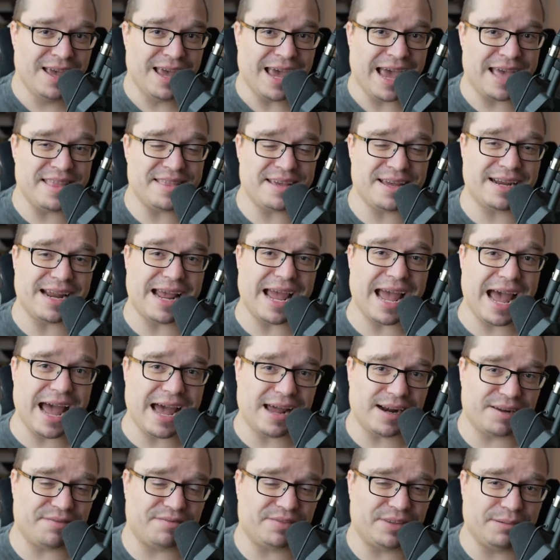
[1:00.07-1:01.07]
And then
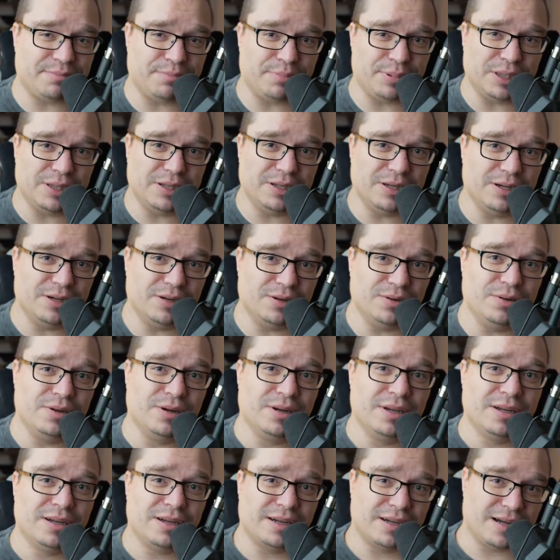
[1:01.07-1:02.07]
out of the blue
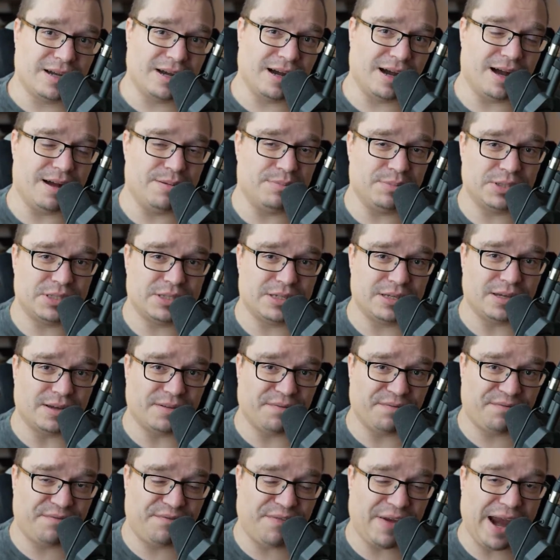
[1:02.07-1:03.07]
comes
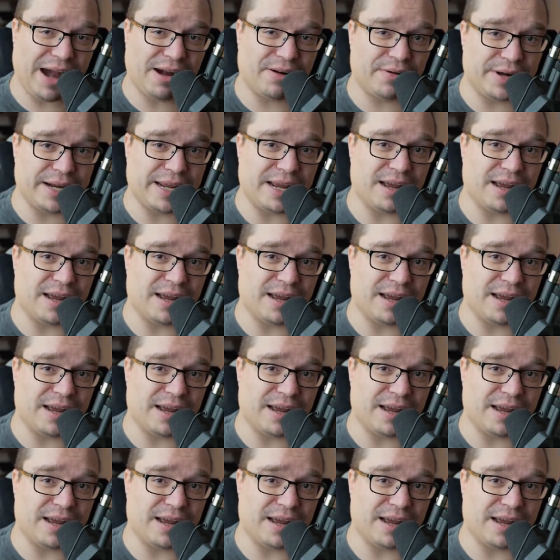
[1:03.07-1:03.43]
Varia.